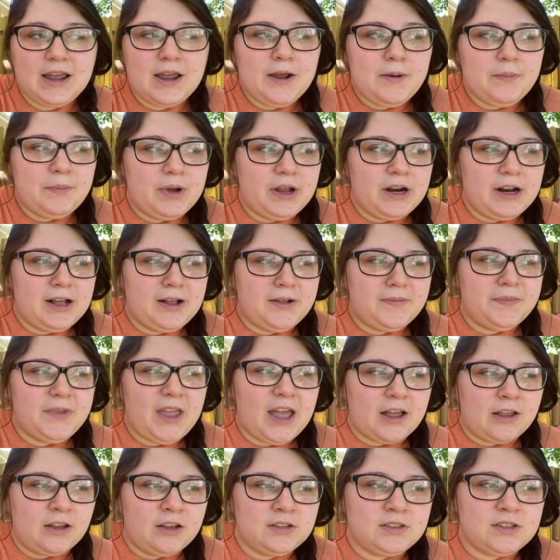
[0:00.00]
But um,
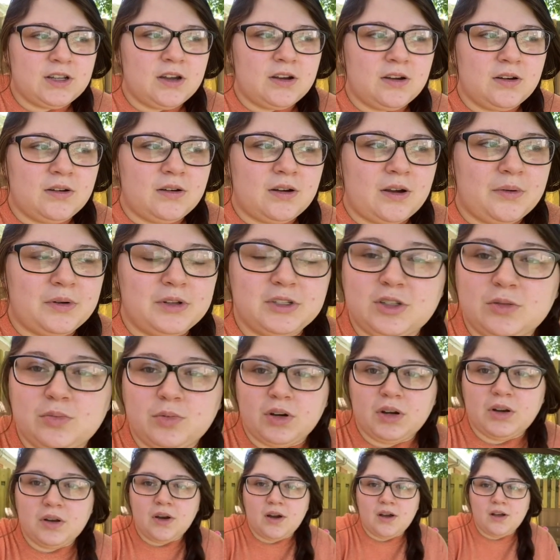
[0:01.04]
yeah, so I want to
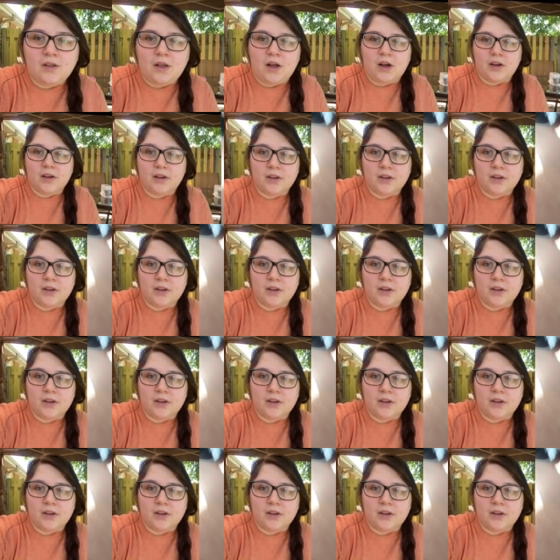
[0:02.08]
bring y'all along.